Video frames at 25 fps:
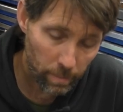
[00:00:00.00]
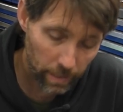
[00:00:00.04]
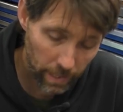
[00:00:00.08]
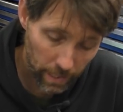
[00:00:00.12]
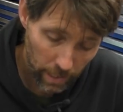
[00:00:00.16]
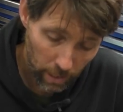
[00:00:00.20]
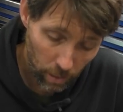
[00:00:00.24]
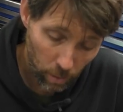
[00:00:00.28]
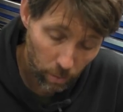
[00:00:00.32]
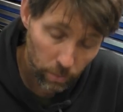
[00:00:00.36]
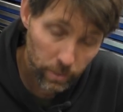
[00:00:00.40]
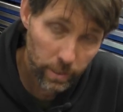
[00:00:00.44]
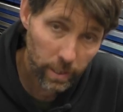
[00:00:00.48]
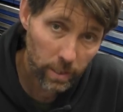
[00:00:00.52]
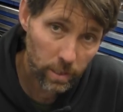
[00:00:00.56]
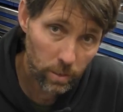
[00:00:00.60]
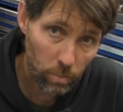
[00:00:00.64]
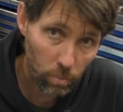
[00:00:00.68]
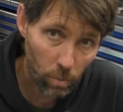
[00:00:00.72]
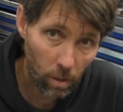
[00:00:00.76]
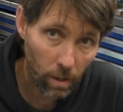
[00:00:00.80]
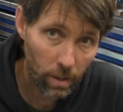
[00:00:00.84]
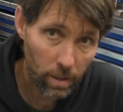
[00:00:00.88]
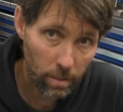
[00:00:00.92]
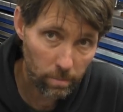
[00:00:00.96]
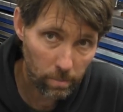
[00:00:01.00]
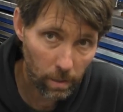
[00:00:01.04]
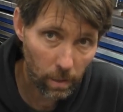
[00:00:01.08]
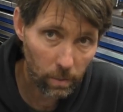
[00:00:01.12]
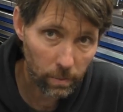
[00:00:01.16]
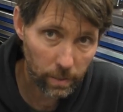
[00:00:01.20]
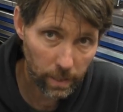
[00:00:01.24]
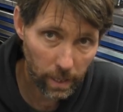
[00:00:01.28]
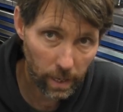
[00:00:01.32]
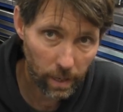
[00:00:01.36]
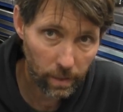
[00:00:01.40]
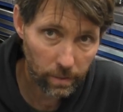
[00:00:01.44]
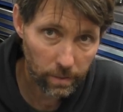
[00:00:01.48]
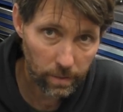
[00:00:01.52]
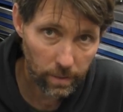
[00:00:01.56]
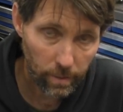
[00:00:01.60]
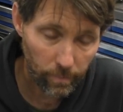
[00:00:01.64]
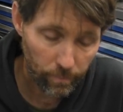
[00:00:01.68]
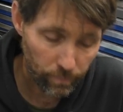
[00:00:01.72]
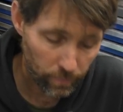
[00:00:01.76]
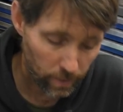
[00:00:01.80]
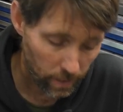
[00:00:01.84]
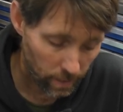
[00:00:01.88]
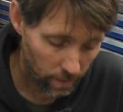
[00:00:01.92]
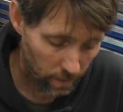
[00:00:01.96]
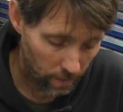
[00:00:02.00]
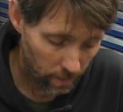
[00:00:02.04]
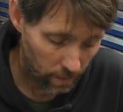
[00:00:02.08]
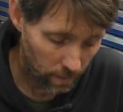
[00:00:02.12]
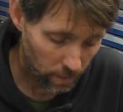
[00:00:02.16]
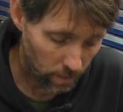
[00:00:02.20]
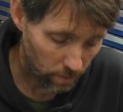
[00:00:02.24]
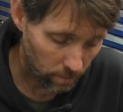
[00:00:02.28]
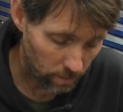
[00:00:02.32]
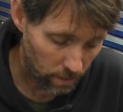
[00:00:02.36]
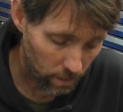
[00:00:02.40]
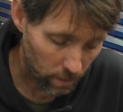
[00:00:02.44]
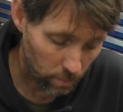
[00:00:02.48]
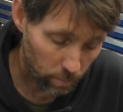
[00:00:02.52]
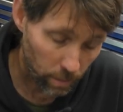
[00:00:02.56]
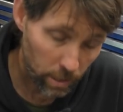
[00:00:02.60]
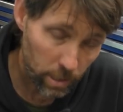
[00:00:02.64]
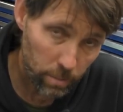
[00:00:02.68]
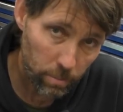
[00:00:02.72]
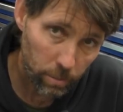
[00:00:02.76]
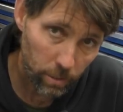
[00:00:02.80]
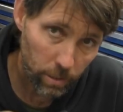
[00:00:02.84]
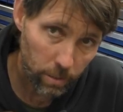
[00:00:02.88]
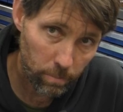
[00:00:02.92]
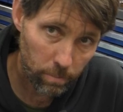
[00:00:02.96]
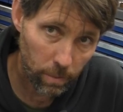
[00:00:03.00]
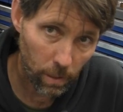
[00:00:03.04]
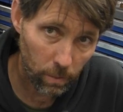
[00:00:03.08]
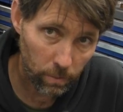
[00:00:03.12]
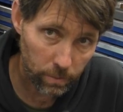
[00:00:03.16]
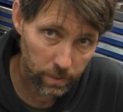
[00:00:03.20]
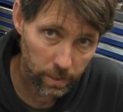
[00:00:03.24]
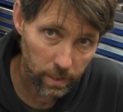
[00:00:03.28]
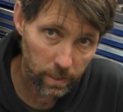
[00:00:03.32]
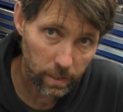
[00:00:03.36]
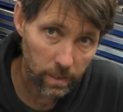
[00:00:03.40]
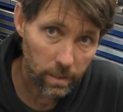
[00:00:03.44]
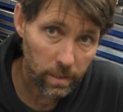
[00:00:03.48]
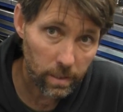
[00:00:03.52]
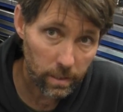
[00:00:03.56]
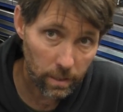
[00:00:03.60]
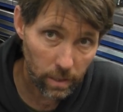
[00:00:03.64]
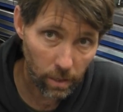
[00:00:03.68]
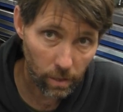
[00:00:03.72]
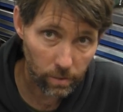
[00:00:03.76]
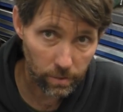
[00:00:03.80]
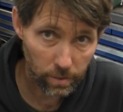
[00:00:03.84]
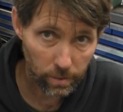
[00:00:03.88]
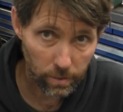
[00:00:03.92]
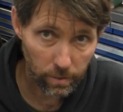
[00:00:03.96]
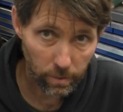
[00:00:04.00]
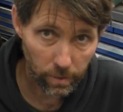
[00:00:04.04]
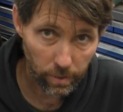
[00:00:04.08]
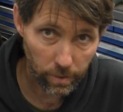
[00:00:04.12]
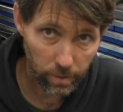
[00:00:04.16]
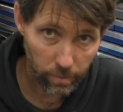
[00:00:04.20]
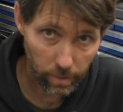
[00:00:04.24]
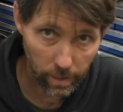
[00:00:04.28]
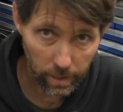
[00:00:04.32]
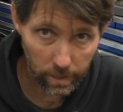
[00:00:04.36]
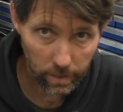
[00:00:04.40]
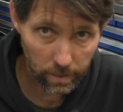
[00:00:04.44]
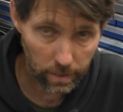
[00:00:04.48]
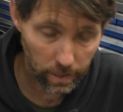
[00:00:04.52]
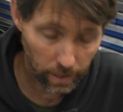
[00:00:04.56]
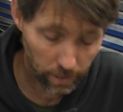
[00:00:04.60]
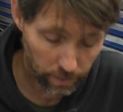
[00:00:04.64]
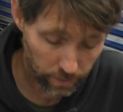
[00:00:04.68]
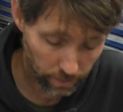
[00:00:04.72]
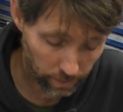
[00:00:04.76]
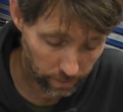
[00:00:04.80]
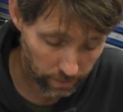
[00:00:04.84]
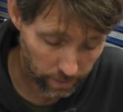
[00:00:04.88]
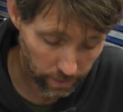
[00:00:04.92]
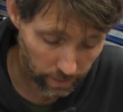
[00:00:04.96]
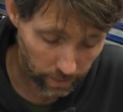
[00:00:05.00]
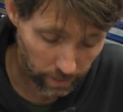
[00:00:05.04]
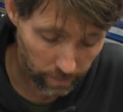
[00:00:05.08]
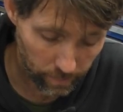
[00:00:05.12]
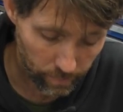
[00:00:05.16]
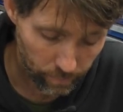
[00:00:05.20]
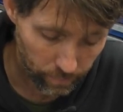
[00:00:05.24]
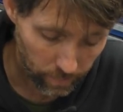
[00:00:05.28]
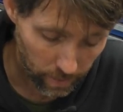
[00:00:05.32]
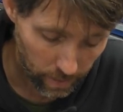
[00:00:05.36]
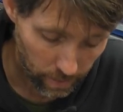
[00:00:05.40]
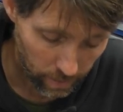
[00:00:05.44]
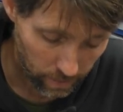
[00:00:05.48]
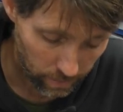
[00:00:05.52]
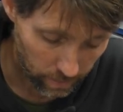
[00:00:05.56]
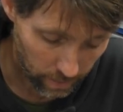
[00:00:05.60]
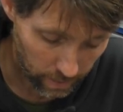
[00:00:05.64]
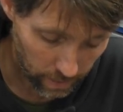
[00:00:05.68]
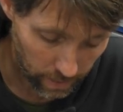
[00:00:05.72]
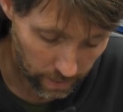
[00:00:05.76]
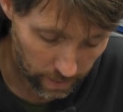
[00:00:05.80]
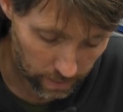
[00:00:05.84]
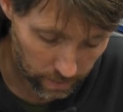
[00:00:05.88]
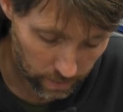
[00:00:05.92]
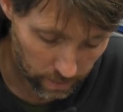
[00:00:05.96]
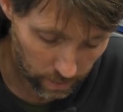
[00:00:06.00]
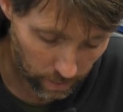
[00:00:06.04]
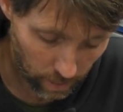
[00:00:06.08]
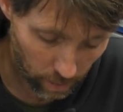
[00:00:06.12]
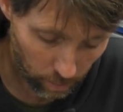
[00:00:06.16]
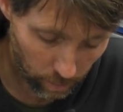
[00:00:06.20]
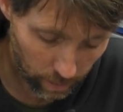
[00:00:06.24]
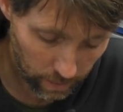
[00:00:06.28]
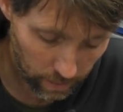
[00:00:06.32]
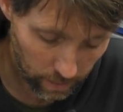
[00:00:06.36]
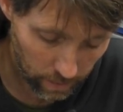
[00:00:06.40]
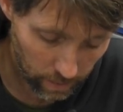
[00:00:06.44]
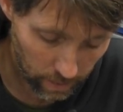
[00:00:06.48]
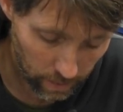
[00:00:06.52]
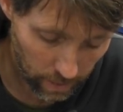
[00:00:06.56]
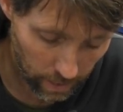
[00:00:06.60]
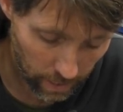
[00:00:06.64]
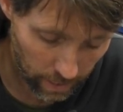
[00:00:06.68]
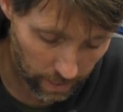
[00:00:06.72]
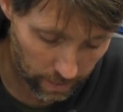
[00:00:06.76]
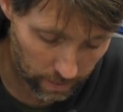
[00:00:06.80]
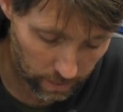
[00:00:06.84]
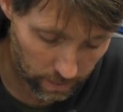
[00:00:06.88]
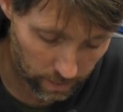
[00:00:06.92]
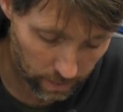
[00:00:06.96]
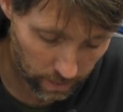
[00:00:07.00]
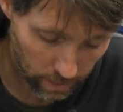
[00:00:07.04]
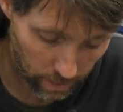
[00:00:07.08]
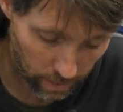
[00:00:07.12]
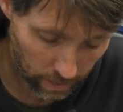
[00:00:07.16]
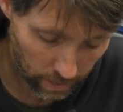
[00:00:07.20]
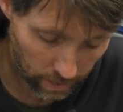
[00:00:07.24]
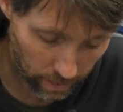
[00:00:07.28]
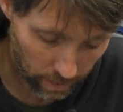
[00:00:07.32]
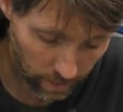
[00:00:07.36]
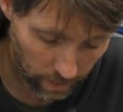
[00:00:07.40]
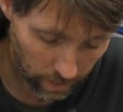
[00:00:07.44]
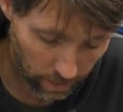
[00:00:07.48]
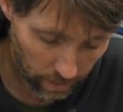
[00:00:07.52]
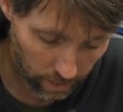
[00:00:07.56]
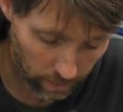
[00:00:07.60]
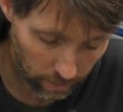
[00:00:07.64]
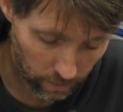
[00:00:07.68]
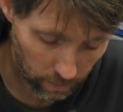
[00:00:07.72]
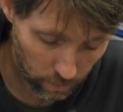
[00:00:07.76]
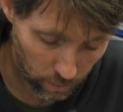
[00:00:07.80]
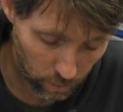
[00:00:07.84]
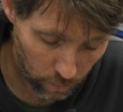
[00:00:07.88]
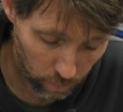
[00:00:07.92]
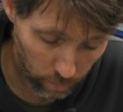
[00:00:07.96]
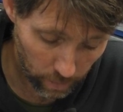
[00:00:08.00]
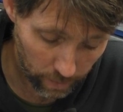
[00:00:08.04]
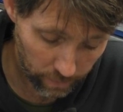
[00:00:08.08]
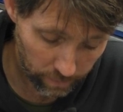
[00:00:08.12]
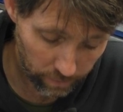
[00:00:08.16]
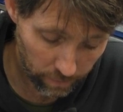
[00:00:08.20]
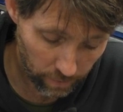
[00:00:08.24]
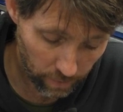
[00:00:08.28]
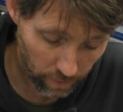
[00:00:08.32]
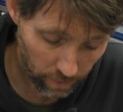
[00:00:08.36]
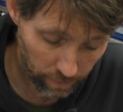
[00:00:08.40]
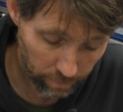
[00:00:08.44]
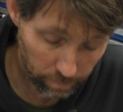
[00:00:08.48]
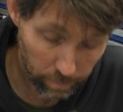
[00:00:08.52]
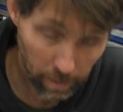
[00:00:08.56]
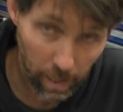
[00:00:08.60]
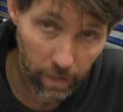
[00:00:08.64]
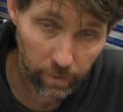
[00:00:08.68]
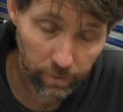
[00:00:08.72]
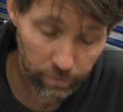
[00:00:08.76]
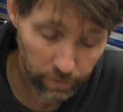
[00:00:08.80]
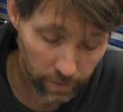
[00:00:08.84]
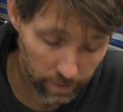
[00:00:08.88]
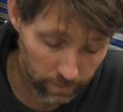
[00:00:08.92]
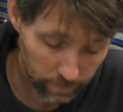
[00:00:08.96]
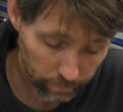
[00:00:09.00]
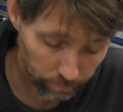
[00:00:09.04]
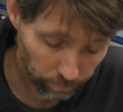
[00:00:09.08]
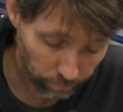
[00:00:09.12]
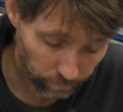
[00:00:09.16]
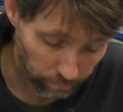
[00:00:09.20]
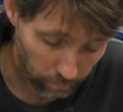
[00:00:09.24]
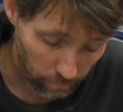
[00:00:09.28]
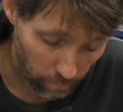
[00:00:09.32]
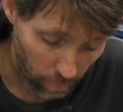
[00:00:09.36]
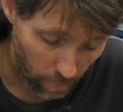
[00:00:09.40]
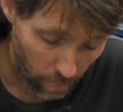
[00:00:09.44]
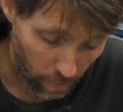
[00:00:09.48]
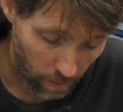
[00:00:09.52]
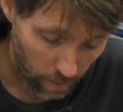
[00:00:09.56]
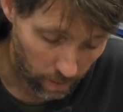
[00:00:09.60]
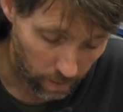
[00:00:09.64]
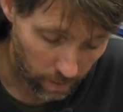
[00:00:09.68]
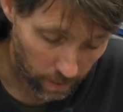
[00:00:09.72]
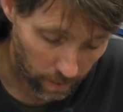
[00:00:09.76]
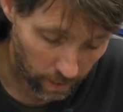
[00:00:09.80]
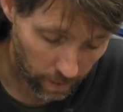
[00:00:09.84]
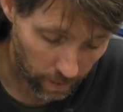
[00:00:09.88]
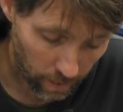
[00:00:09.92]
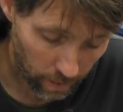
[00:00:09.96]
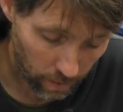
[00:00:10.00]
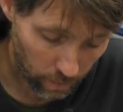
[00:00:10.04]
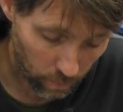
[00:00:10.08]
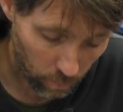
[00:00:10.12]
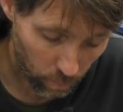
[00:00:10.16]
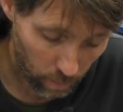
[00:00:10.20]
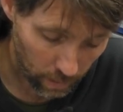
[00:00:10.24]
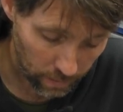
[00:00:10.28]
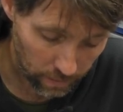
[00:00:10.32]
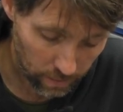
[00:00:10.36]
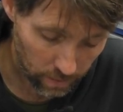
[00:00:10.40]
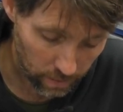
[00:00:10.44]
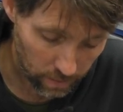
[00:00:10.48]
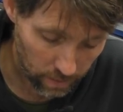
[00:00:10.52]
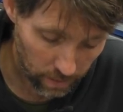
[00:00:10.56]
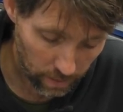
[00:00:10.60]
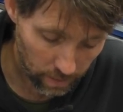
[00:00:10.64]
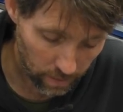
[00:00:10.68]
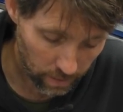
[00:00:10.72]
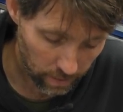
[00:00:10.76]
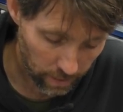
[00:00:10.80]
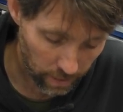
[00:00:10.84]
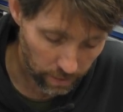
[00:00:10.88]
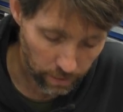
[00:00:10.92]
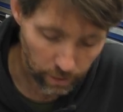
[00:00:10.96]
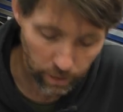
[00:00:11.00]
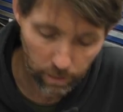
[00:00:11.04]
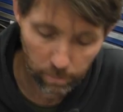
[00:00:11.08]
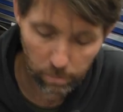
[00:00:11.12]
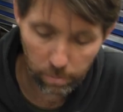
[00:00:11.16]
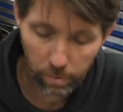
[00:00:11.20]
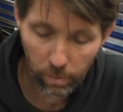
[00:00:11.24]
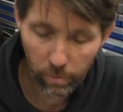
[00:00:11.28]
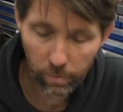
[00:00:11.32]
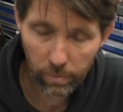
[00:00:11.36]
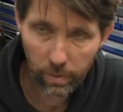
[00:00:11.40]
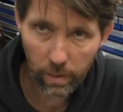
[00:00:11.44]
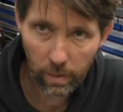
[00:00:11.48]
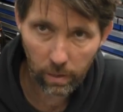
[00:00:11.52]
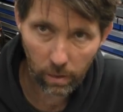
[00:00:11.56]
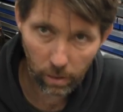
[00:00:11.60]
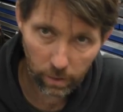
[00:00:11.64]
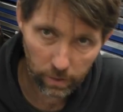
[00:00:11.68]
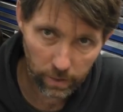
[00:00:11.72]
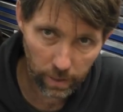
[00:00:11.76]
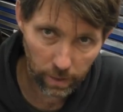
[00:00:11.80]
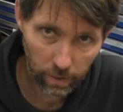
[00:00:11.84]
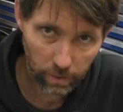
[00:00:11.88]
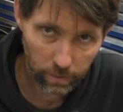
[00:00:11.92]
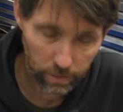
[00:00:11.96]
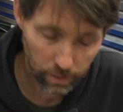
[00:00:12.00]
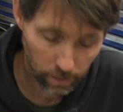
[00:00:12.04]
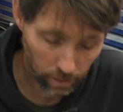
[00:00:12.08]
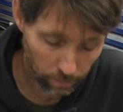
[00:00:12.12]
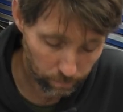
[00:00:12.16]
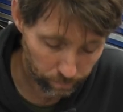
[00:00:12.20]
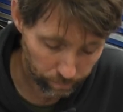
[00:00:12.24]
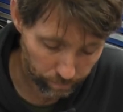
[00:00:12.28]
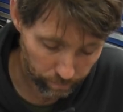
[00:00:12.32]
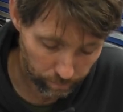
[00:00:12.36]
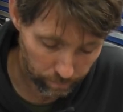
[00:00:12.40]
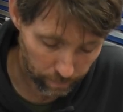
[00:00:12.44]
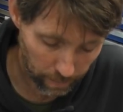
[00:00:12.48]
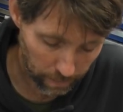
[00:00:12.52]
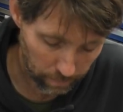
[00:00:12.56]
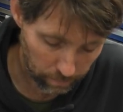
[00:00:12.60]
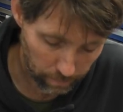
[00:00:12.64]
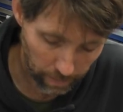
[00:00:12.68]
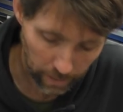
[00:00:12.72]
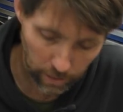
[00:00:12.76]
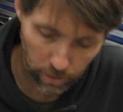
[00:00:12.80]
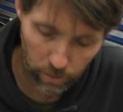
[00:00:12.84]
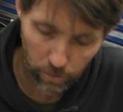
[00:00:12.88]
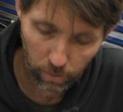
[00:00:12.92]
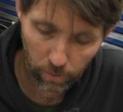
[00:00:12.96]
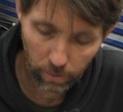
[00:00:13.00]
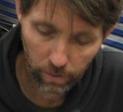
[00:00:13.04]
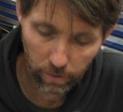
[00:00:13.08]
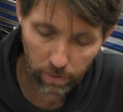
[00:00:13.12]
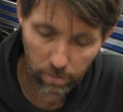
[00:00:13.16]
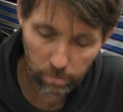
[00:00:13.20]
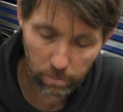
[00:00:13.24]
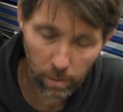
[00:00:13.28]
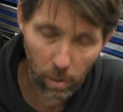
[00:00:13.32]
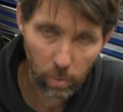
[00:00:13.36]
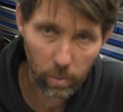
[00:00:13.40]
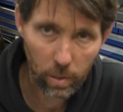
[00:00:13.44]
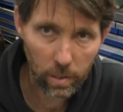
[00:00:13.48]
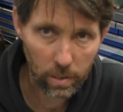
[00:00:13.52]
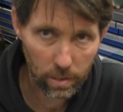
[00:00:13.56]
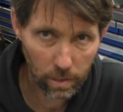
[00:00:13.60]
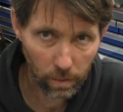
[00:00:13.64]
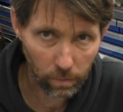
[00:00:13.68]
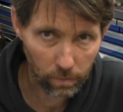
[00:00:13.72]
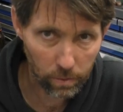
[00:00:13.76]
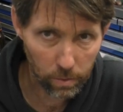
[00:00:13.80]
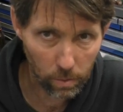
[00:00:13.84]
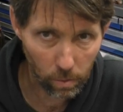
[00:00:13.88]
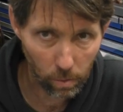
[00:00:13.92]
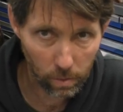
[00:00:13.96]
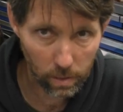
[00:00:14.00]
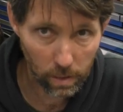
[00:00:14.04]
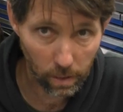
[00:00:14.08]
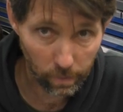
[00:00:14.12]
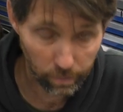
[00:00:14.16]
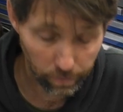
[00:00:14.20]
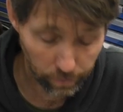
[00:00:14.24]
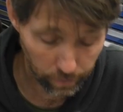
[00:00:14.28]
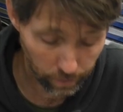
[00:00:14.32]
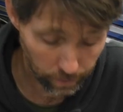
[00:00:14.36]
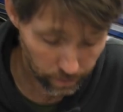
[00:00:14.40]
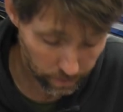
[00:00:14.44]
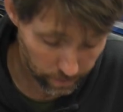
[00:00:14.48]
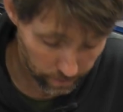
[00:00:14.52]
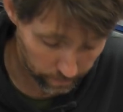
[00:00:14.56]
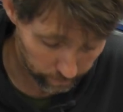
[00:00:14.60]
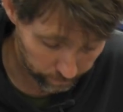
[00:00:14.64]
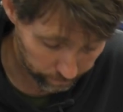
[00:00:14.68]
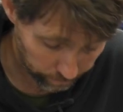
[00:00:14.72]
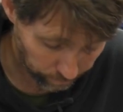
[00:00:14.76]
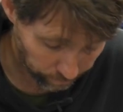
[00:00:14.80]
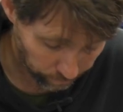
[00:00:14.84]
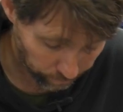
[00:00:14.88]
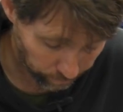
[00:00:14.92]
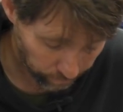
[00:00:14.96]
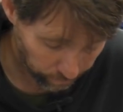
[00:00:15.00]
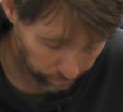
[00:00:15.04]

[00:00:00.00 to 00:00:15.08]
but then I also had to wind the bolt out. So it says when you put the bolt in, it goes into a threaded section on the tiller, that it has to go in at uh, twenty-five pound-feet, and once it's in, then you can put the lock nut on top, but make sure that the bolt itself's torqued up first.